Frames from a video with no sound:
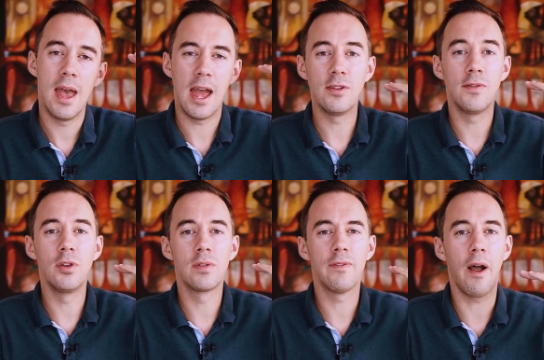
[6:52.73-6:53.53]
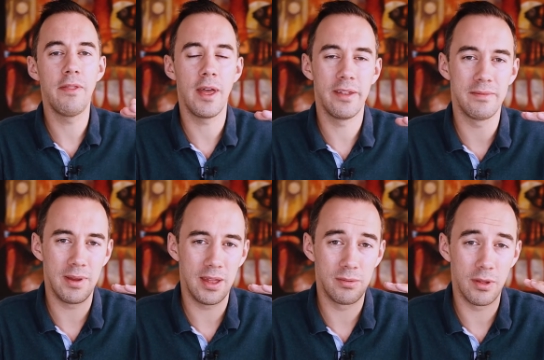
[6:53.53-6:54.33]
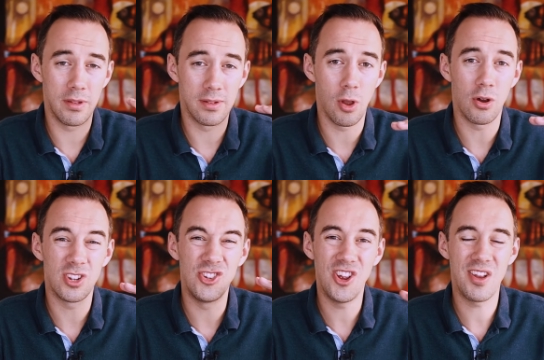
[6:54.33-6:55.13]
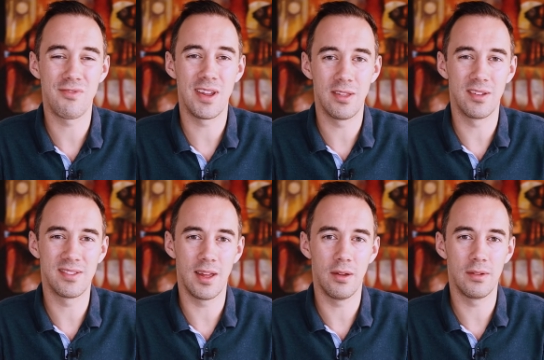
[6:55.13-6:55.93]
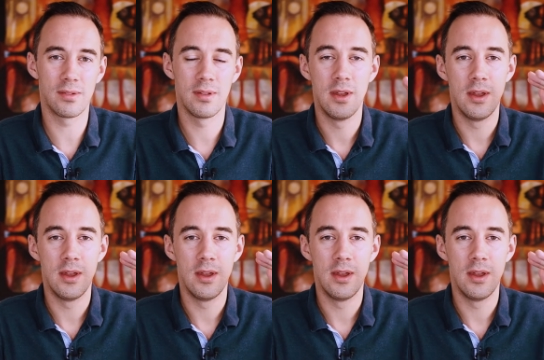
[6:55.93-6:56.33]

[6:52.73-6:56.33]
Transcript: and you've used five thousand pounds worth of stock to generate those sales.